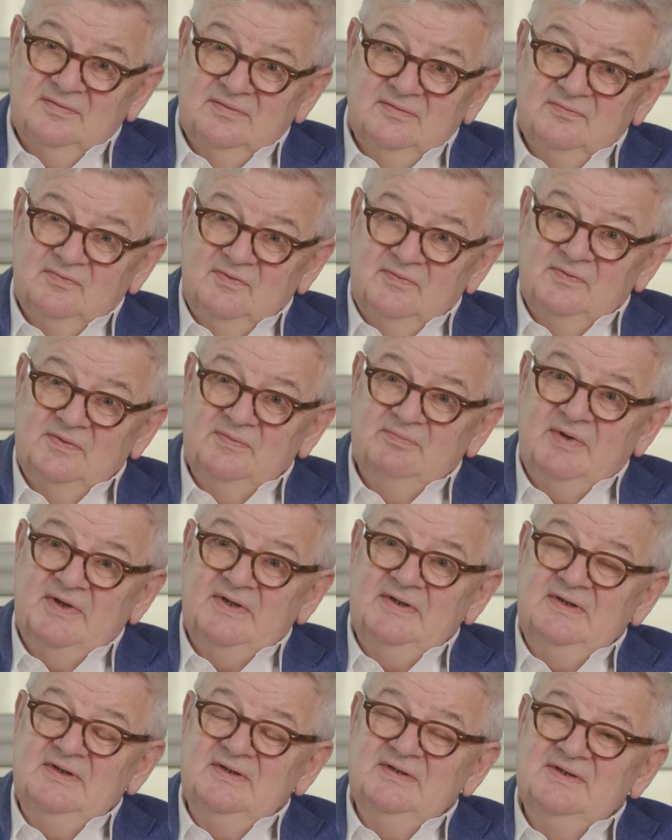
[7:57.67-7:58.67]
will
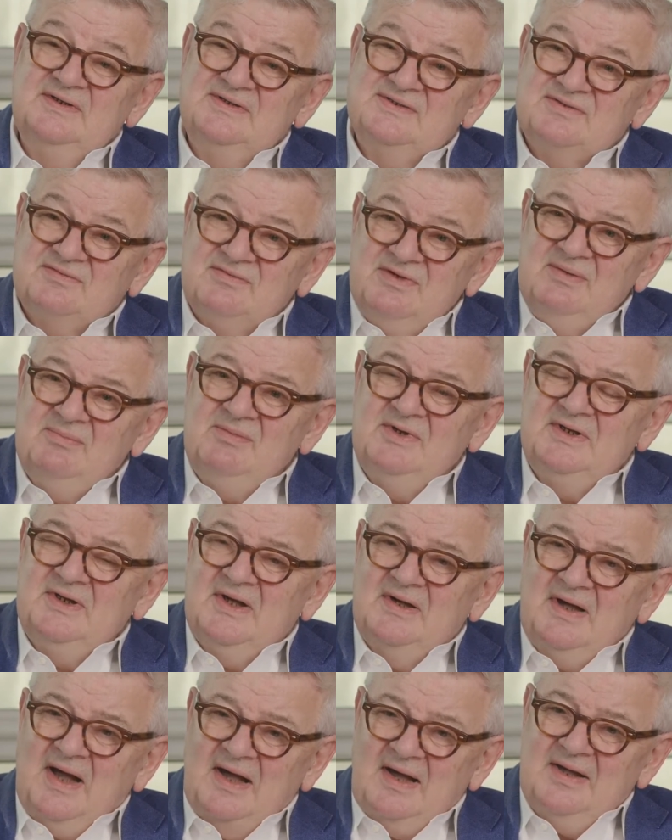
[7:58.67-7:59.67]
pay an extremely
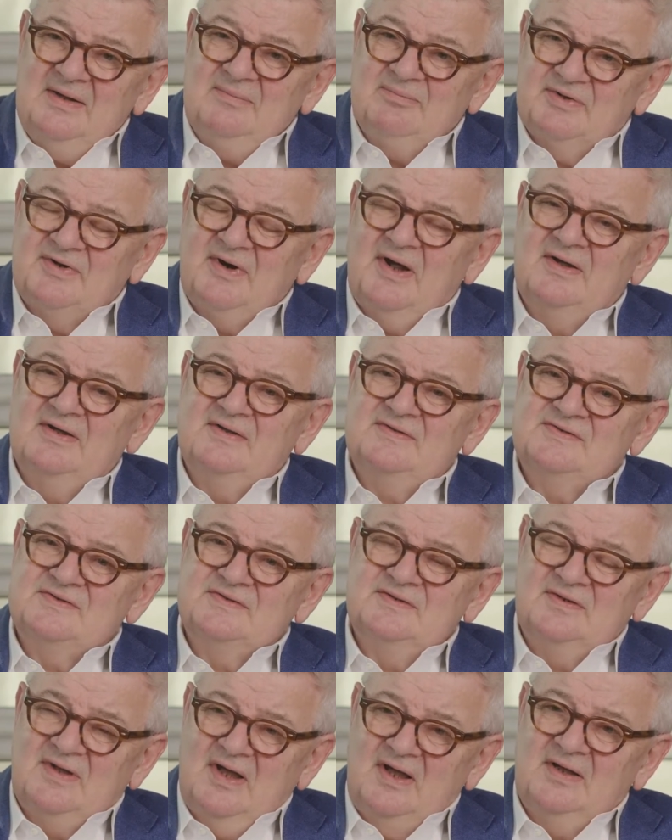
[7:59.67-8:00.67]
high price
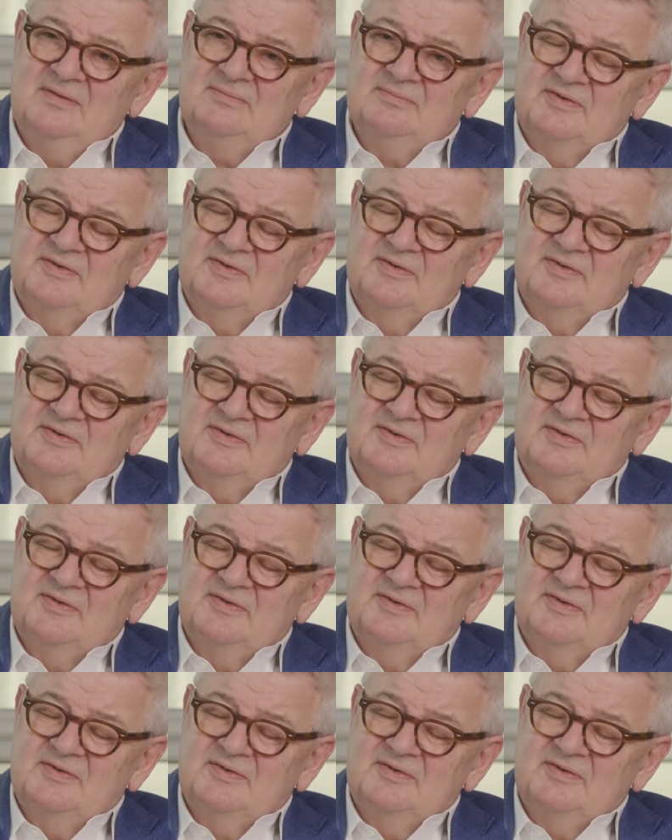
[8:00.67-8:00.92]
and a hard